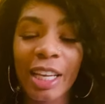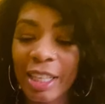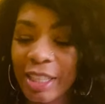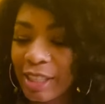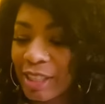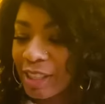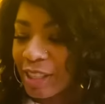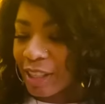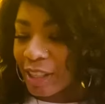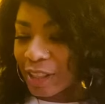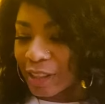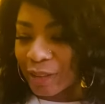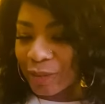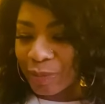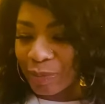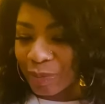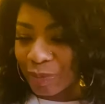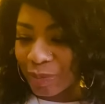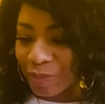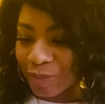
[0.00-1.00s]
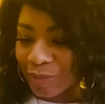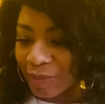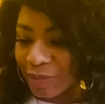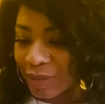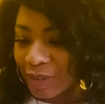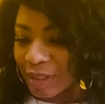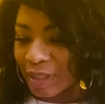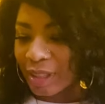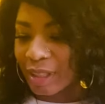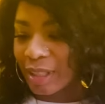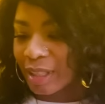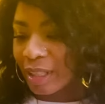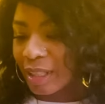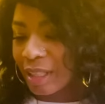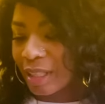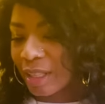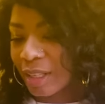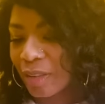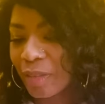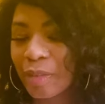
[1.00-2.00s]
So
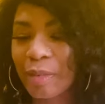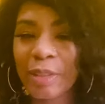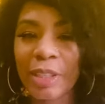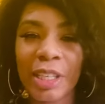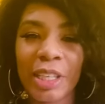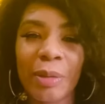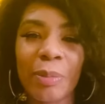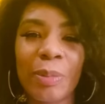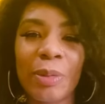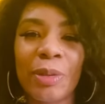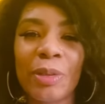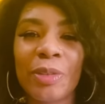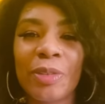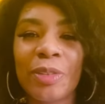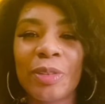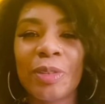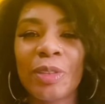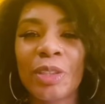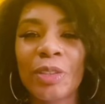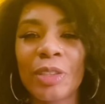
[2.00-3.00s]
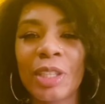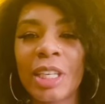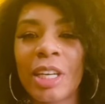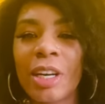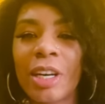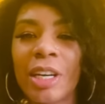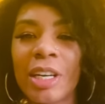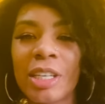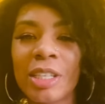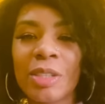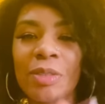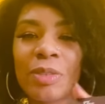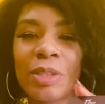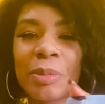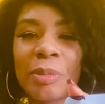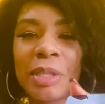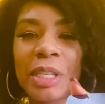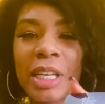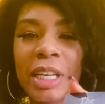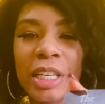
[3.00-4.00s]
I'm going to pull from three cards
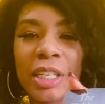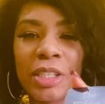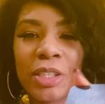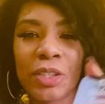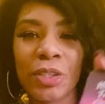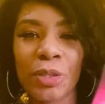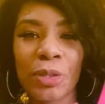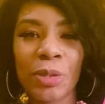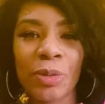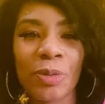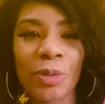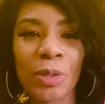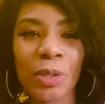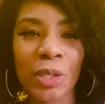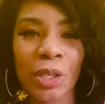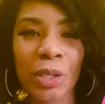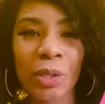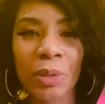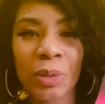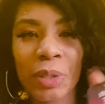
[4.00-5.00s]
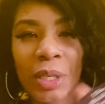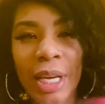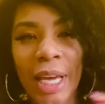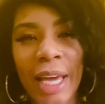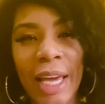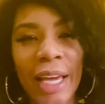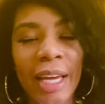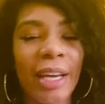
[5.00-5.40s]
from the Hidden Truth Oracle deck,